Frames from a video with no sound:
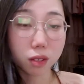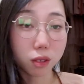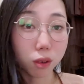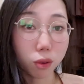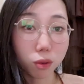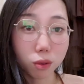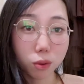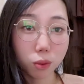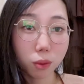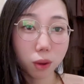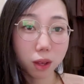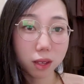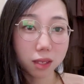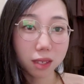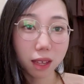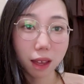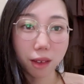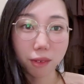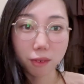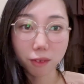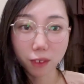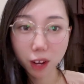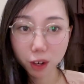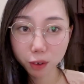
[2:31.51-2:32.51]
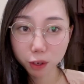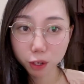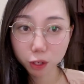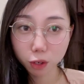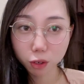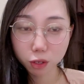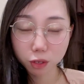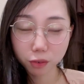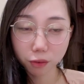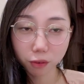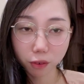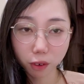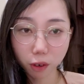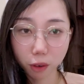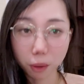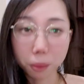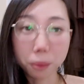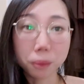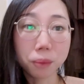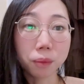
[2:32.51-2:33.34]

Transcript: Those ones are very useful